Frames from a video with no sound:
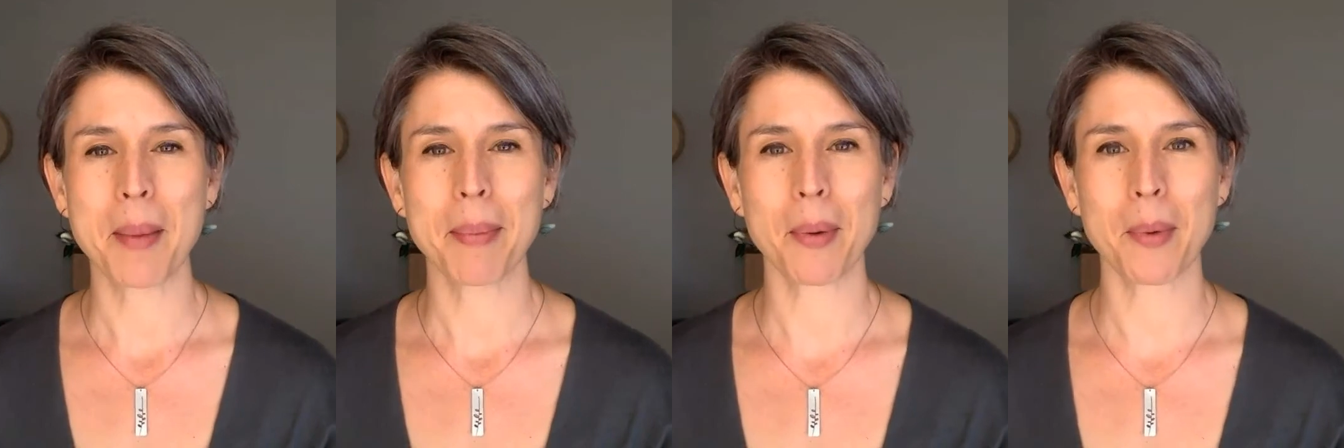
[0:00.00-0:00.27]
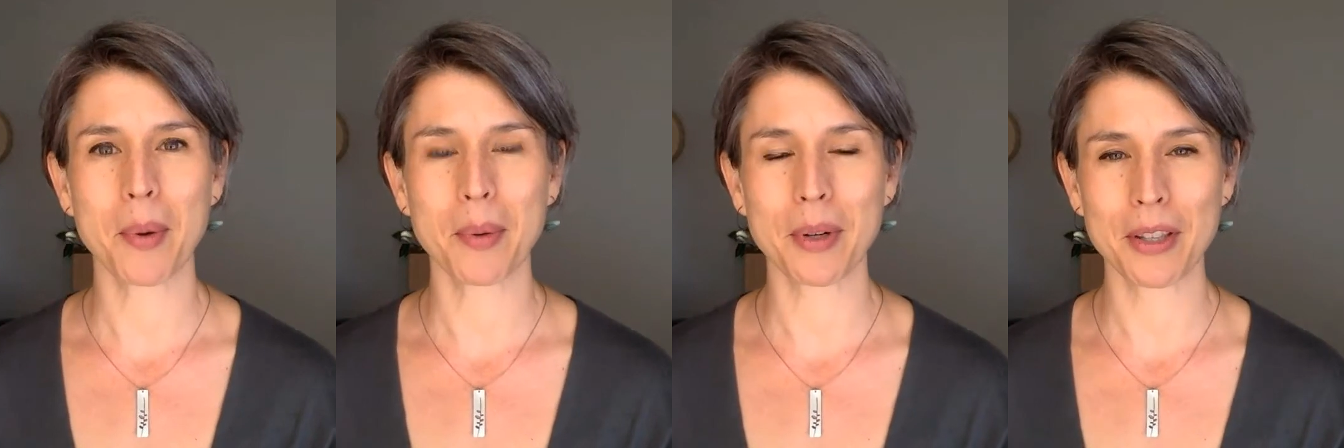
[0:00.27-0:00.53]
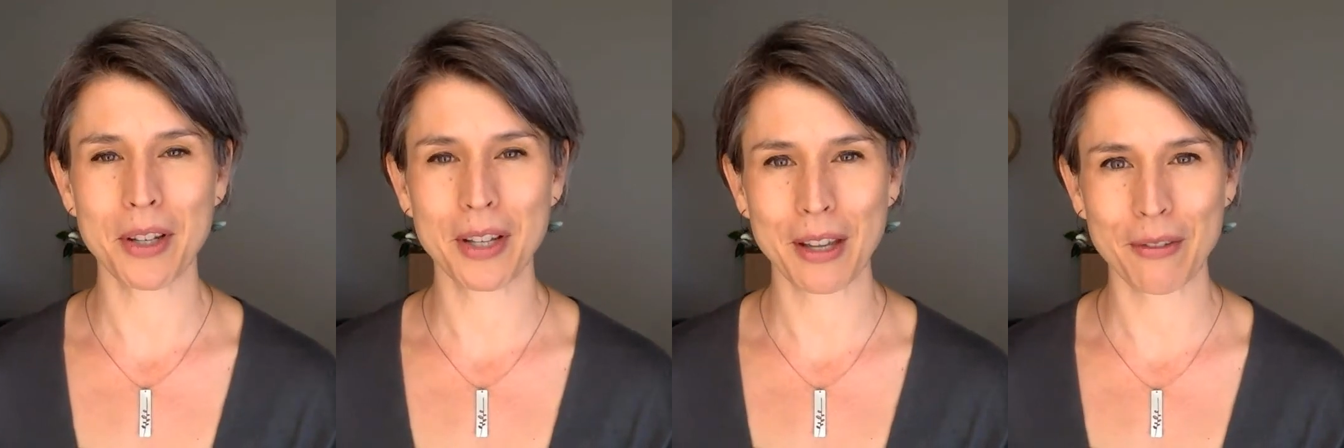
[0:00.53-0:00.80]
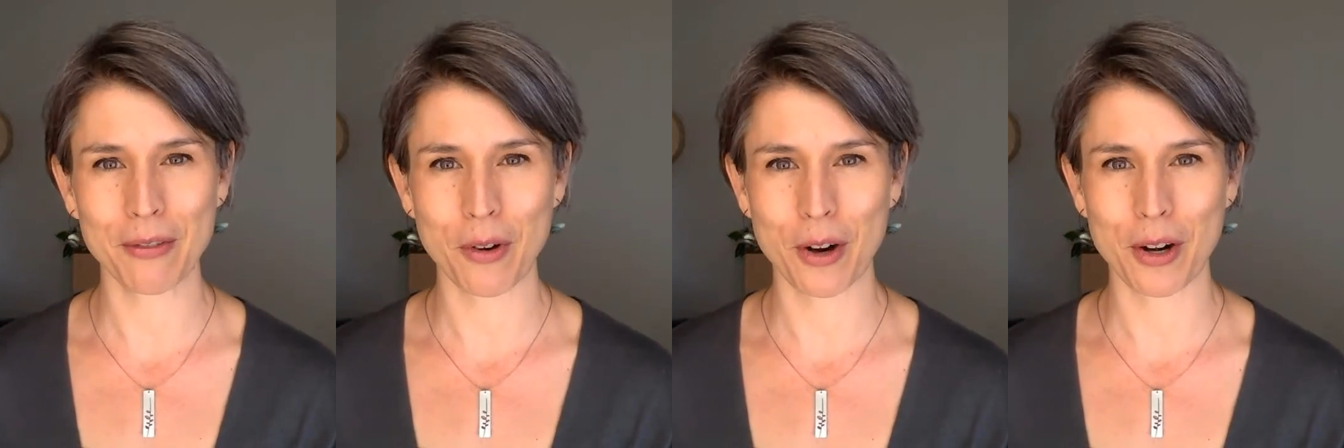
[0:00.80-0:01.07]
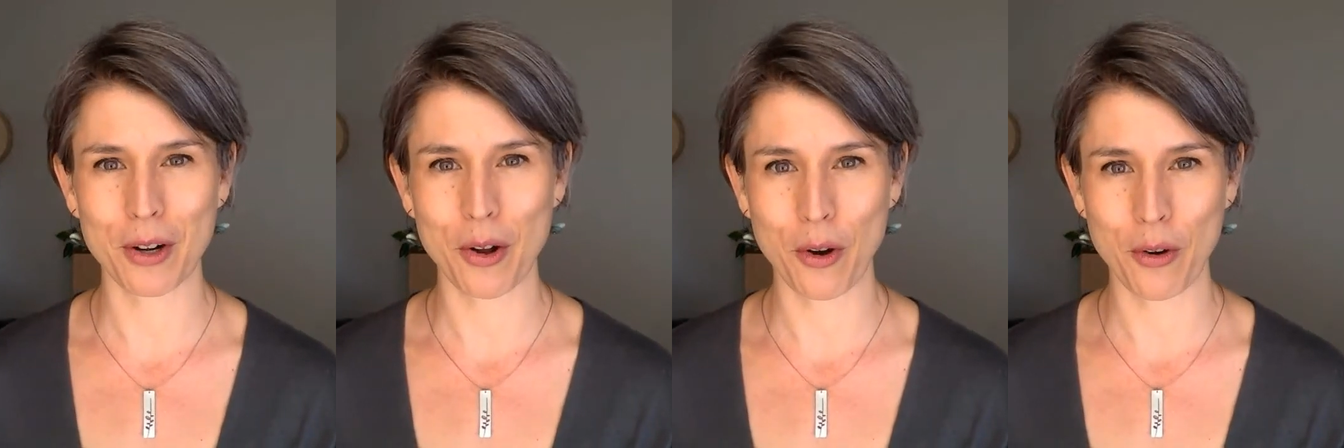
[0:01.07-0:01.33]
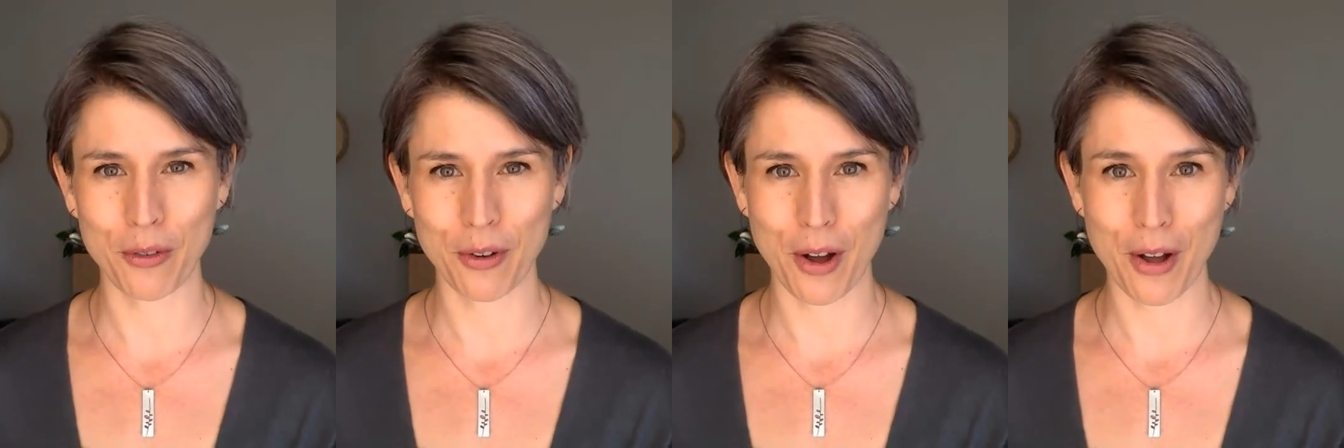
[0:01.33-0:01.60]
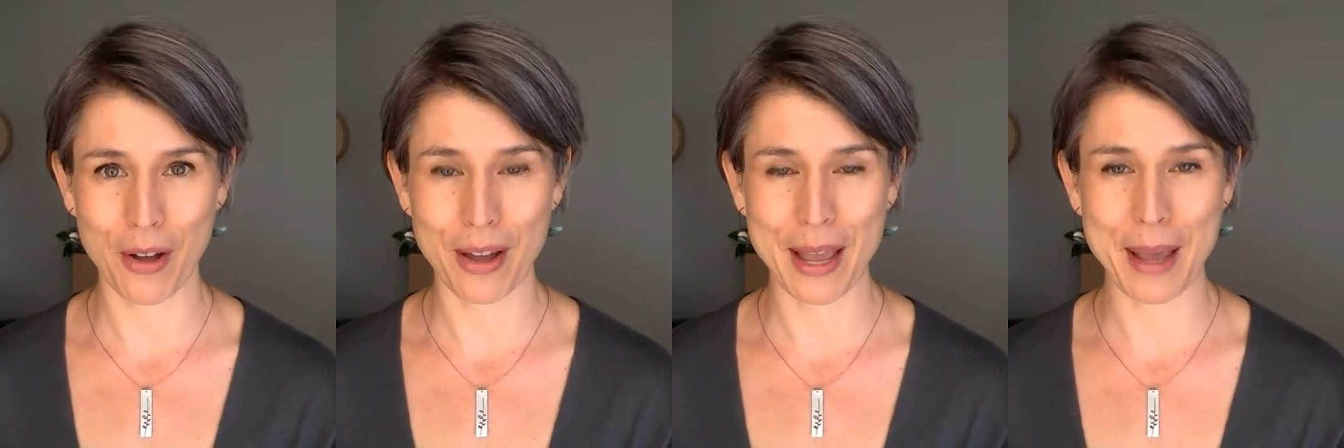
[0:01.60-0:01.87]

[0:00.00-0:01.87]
But what we're looking for in an overall